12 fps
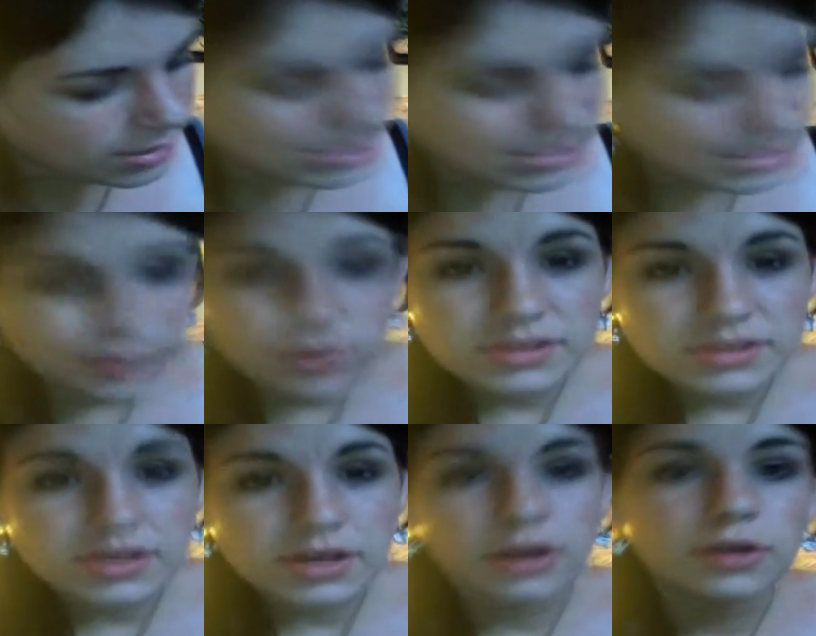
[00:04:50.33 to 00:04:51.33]

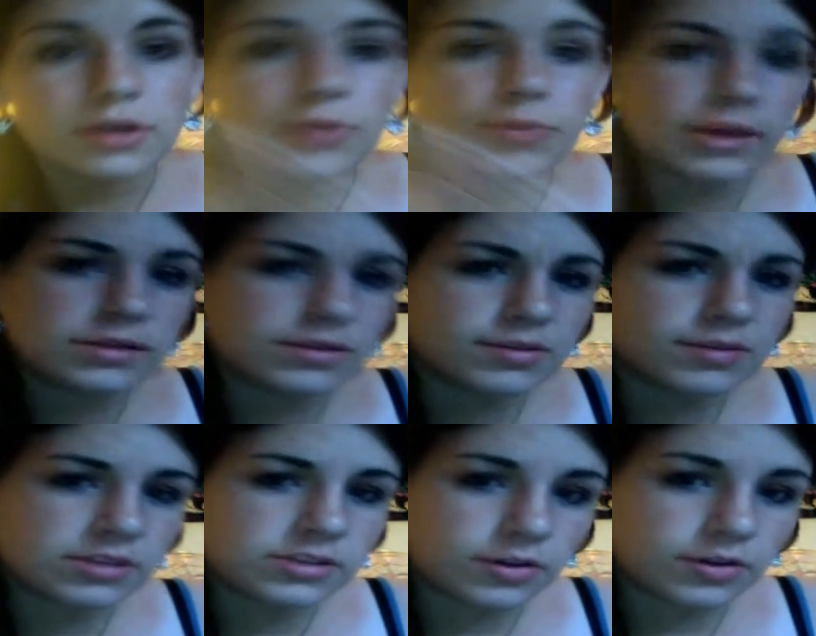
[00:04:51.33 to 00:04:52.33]
Zebras are when
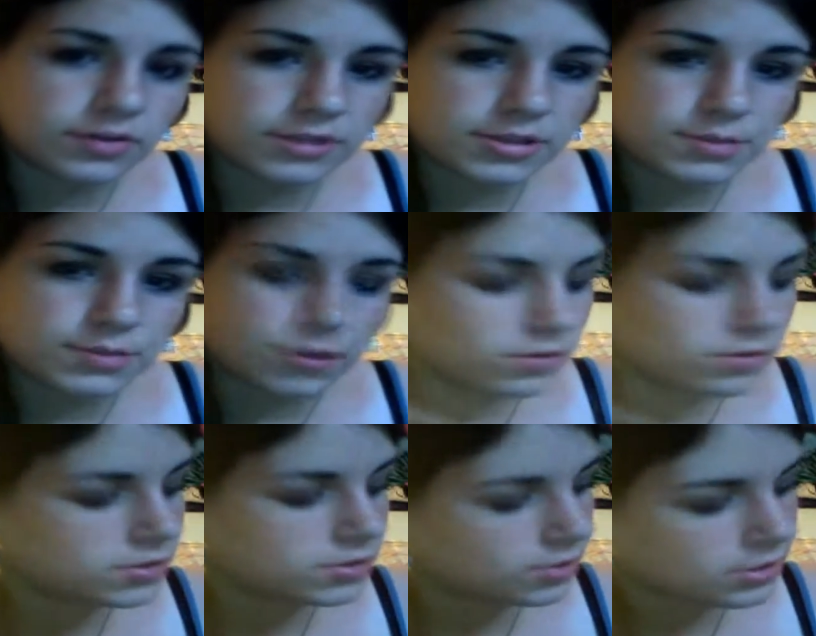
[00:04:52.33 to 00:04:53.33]
something's
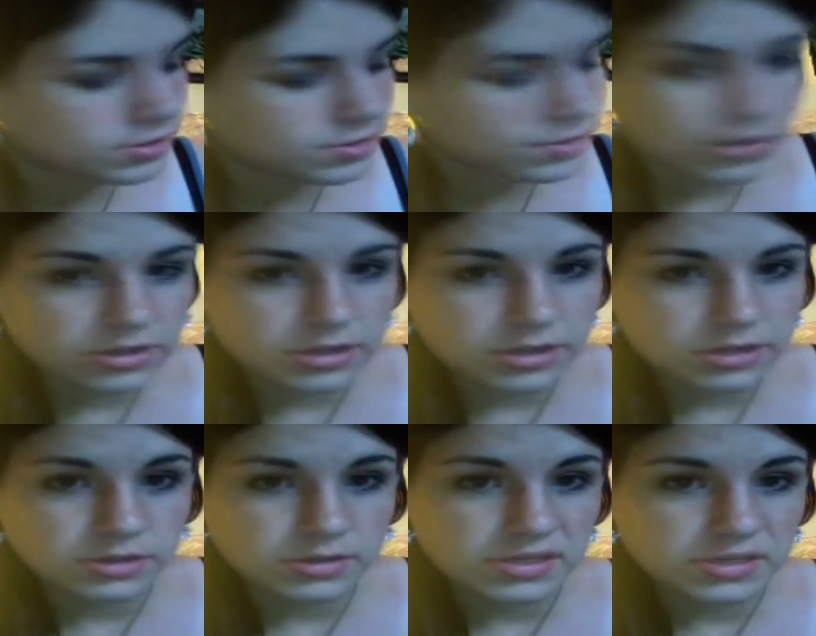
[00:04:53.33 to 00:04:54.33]
overexposed, so here's a button to
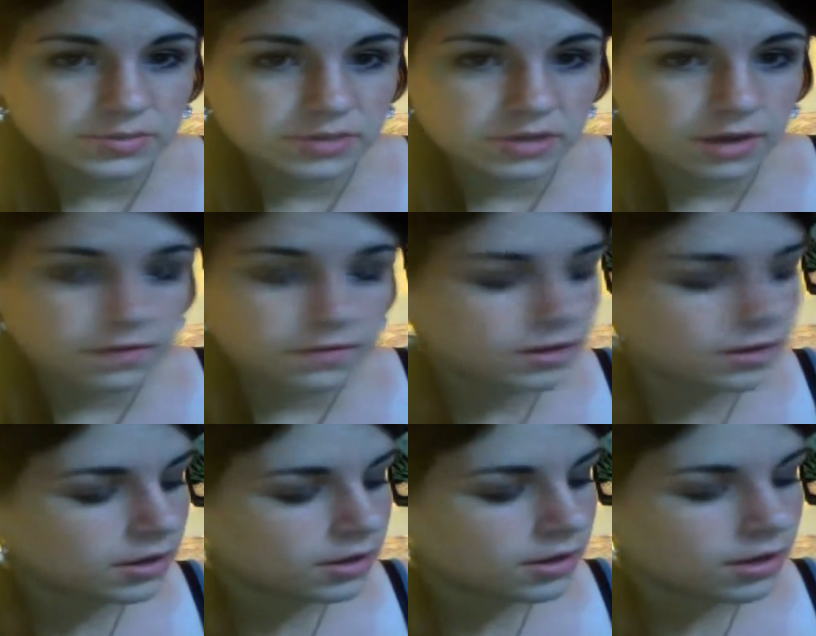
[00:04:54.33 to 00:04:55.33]
turn zebras off.
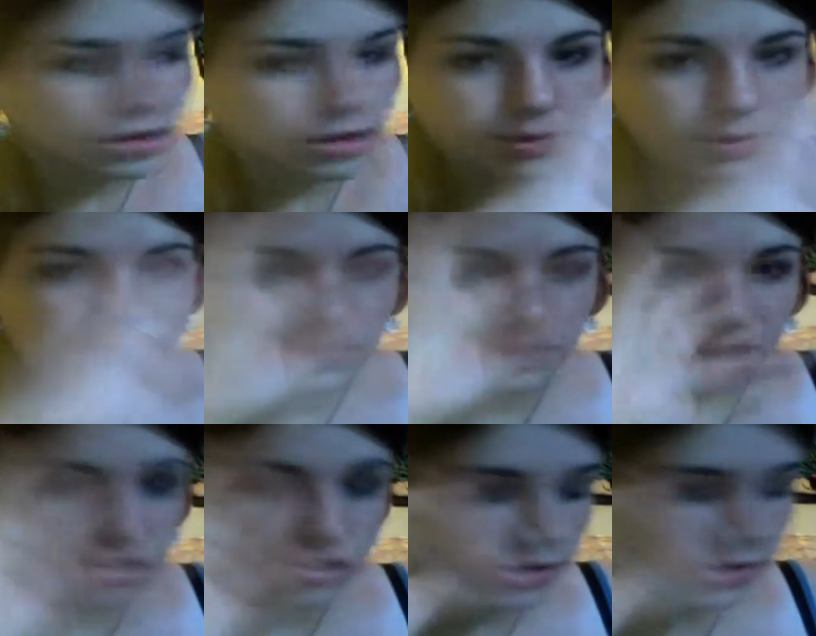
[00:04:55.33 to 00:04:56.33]
Otherwise you
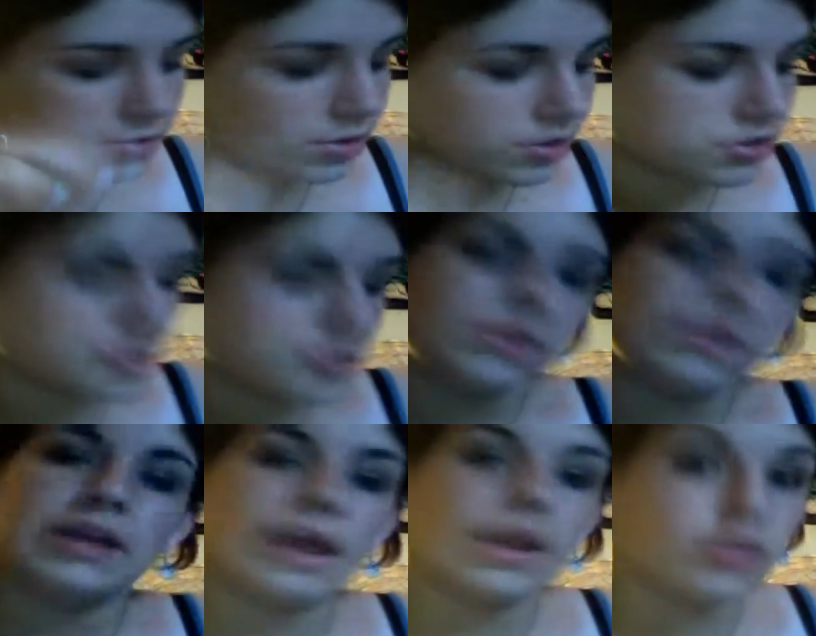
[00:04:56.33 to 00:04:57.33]
get stripes across your
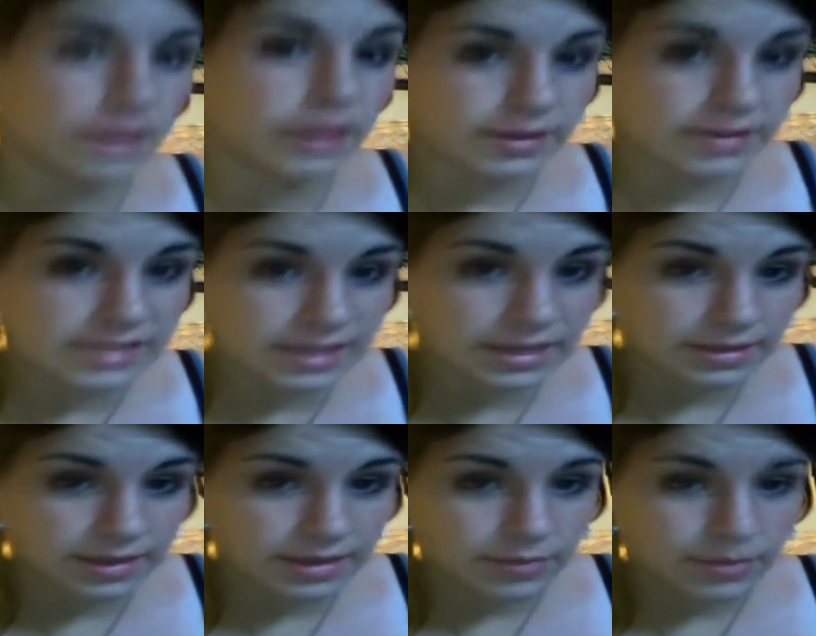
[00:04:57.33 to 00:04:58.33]
screen. I don't like
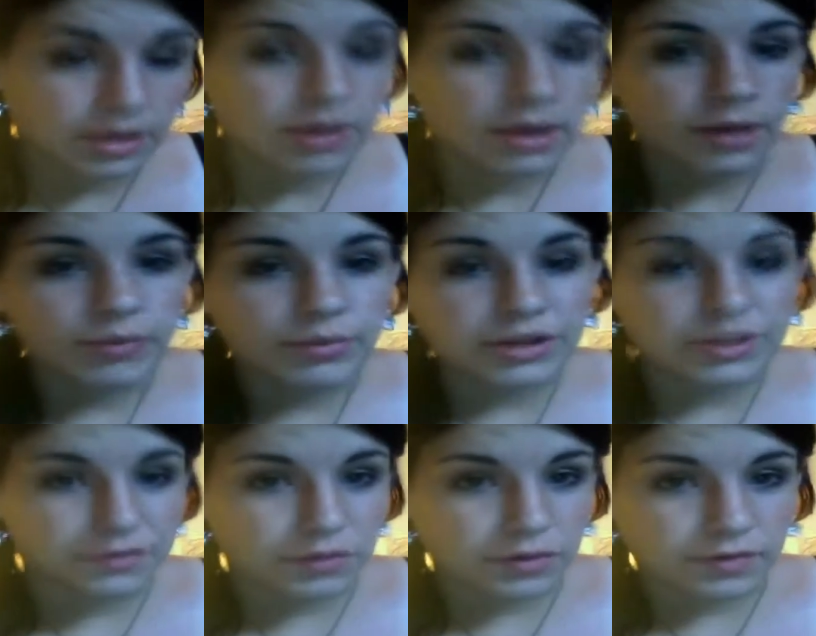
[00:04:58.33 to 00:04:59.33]
seeing them, But
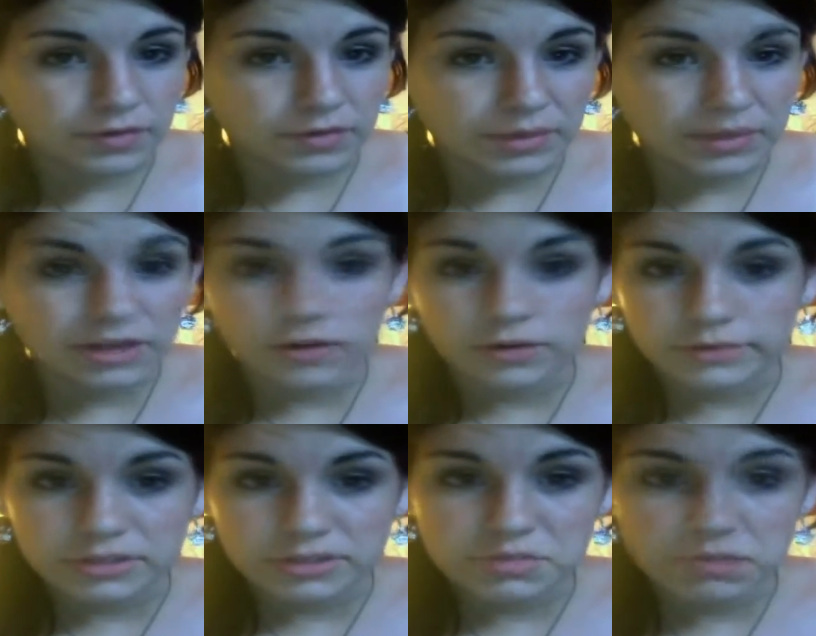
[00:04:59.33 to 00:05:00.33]
if you are filming in
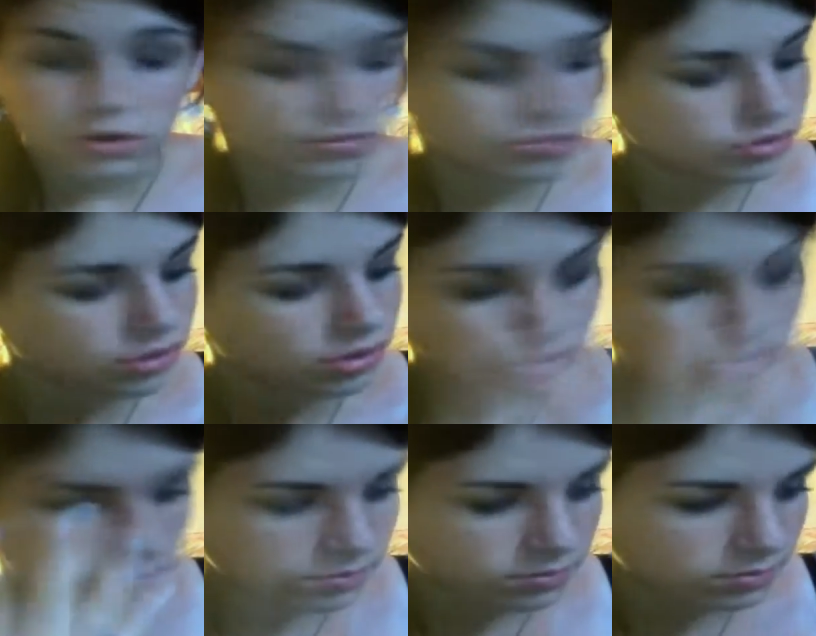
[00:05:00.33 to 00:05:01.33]
overexposure,
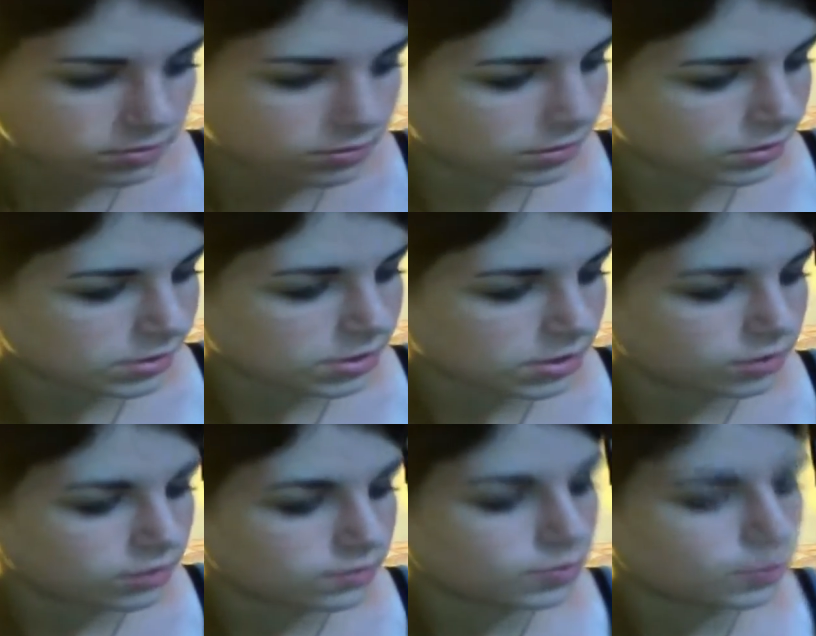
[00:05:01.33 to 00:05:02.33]
that's not
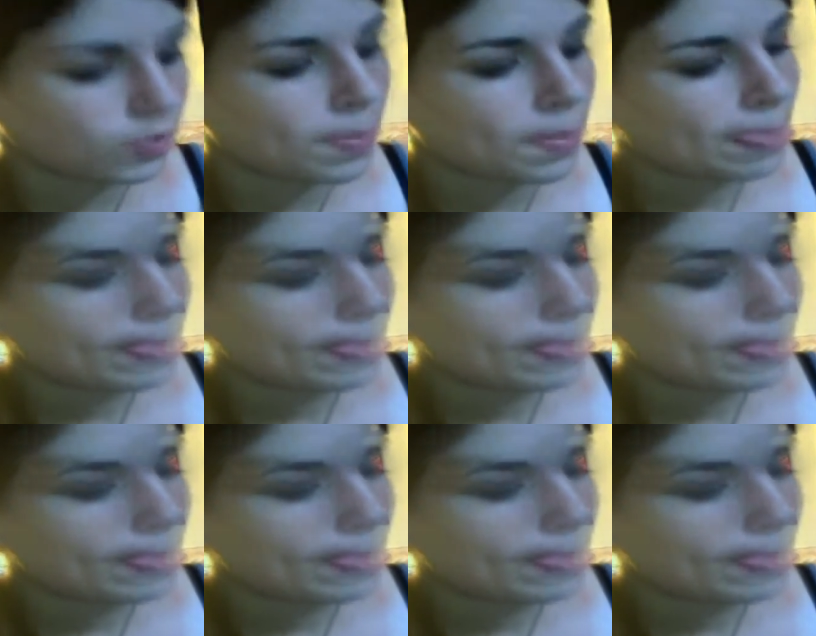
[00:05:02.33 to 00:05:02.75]
usable.